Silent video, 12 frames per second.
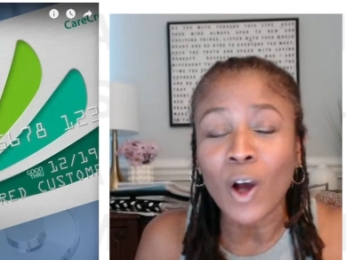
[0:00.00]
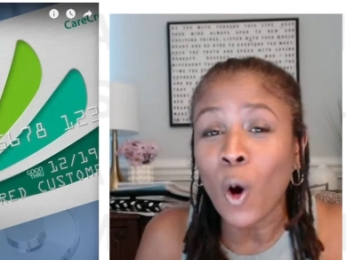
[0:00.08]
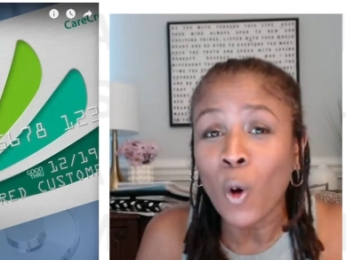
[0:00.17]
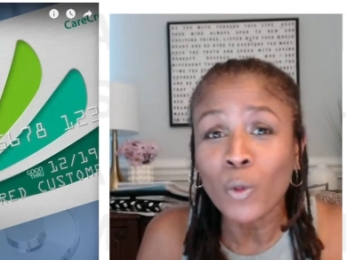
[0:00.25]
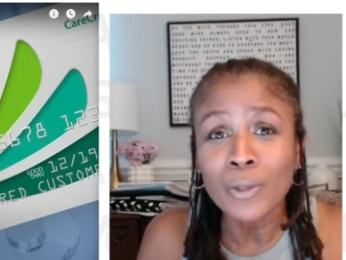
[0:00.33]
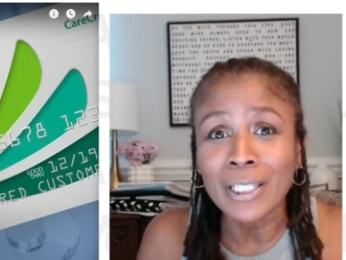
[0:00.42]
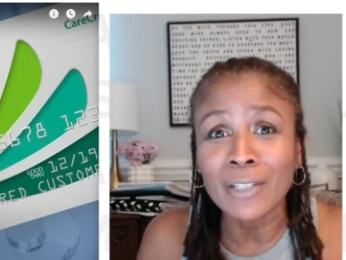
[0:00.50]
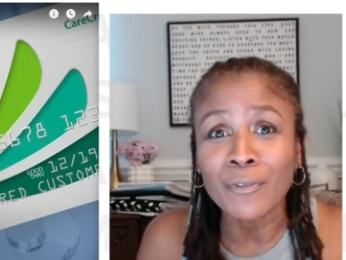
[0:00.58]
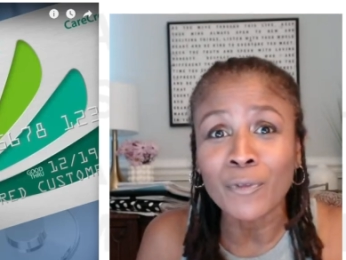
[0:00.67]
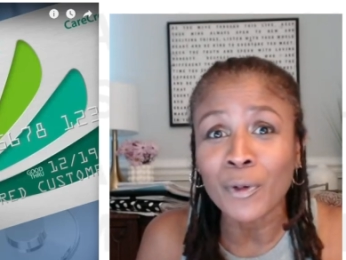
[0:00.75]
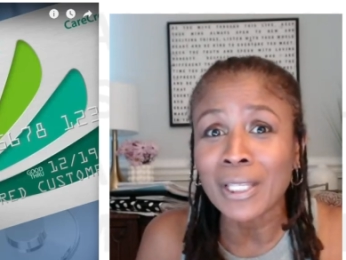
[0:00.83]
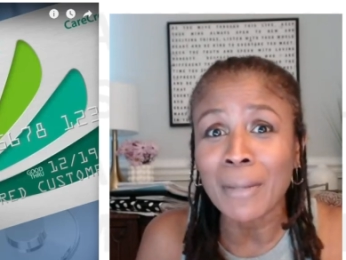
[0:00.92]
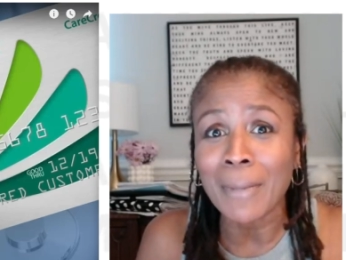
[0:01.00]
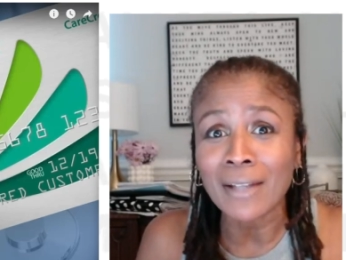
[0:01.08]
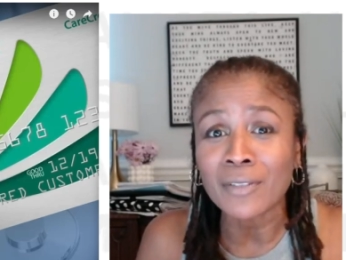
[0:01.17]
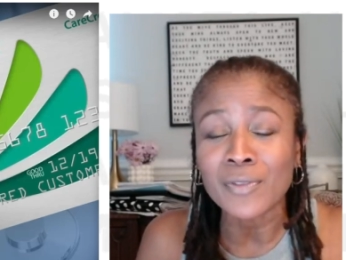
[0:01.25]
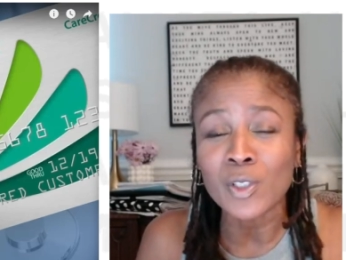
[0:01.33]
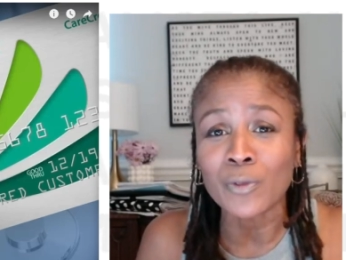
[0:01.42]
only for the amount
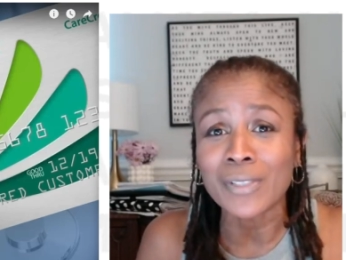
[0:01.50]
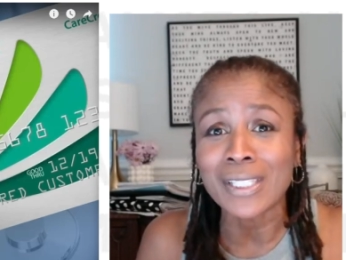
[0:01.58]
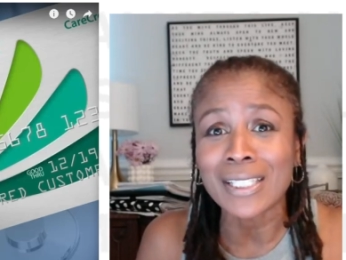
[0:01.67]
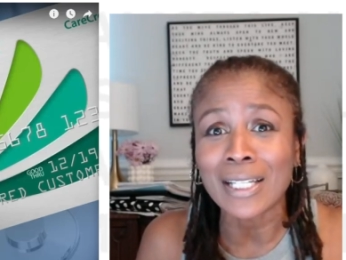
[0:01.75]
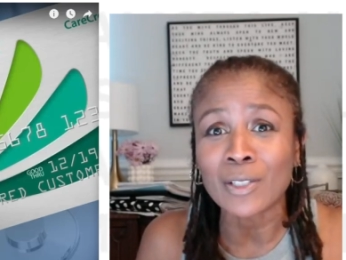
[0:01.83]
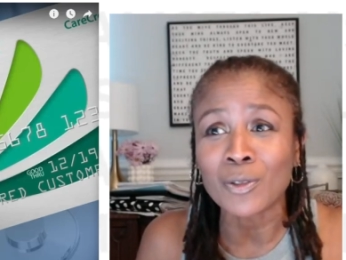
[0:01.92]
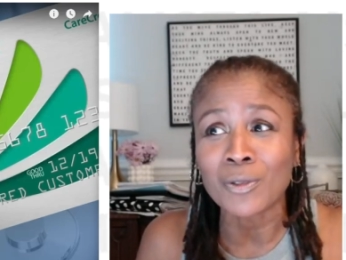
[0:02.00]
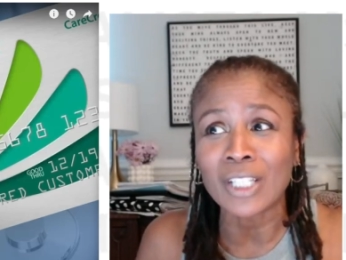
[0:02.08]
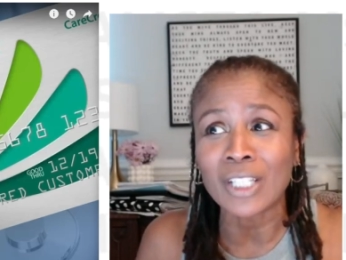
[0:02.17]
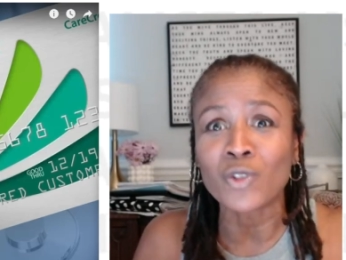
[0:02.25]
of services that you need.